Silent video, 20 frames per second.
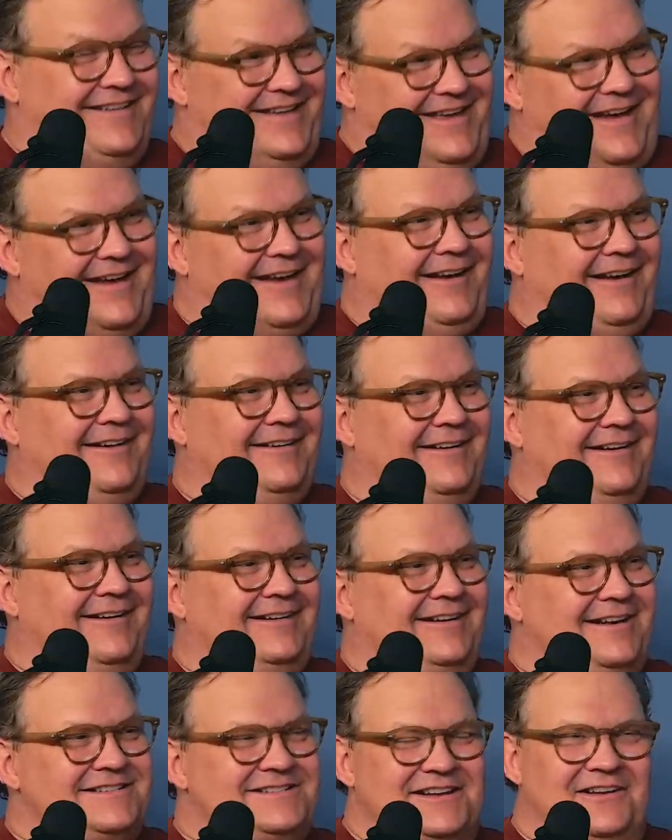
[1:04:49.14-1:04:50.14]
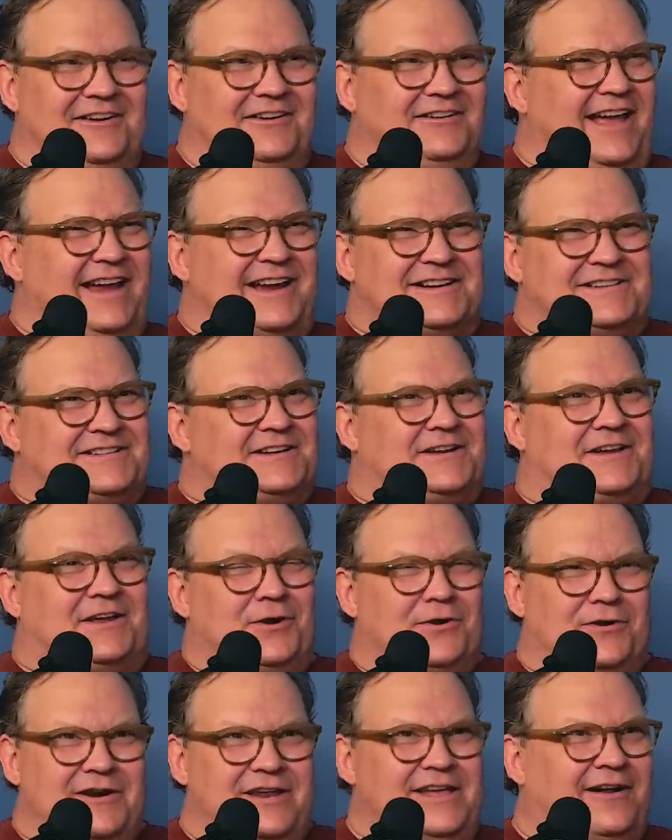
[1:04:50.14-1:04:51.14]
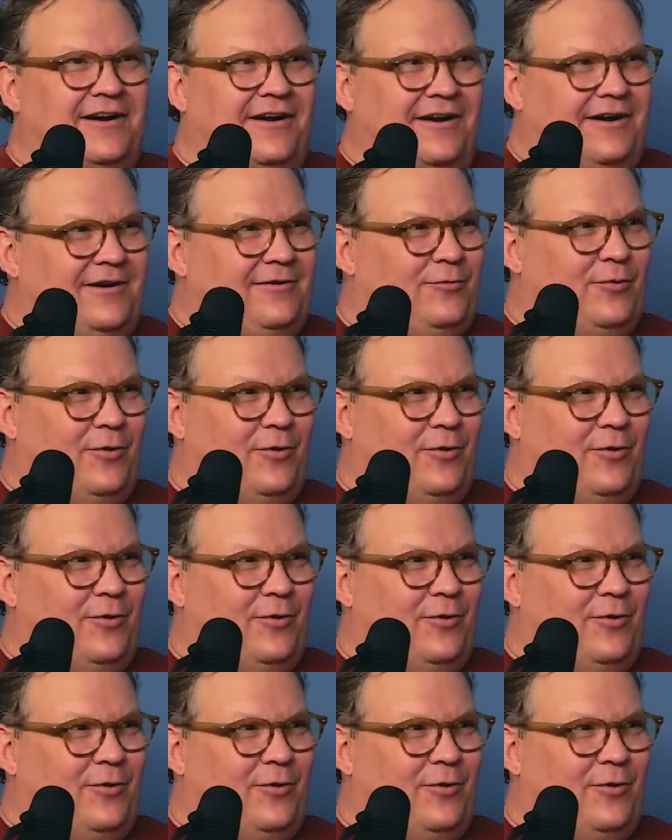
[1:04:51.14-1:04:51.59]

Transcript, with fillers: Yeah. Isn't there like a security guard